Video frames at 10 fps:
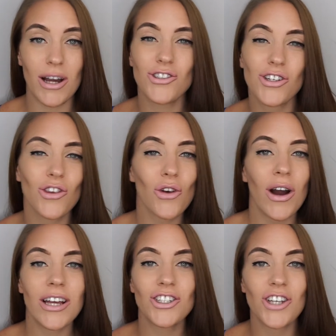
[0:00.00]
but I just
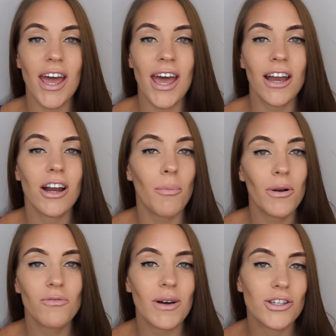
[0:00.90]
thought I'd share a
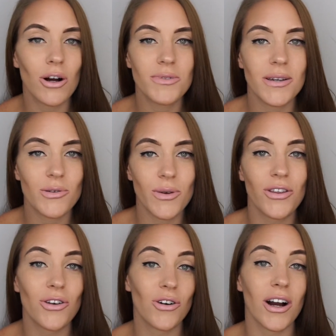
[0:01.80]
couple of my top tips
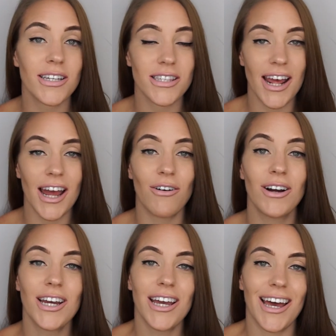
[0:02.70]
with you guys now
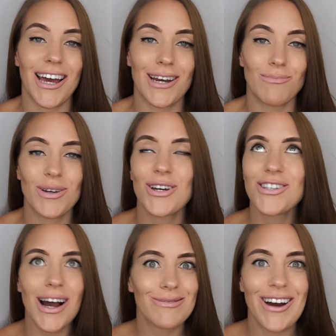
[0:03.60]

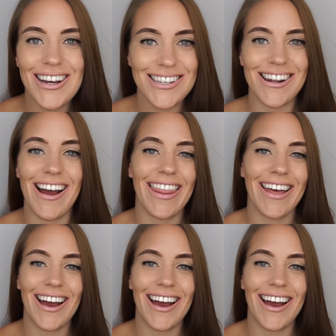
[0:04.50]
because I'm nice like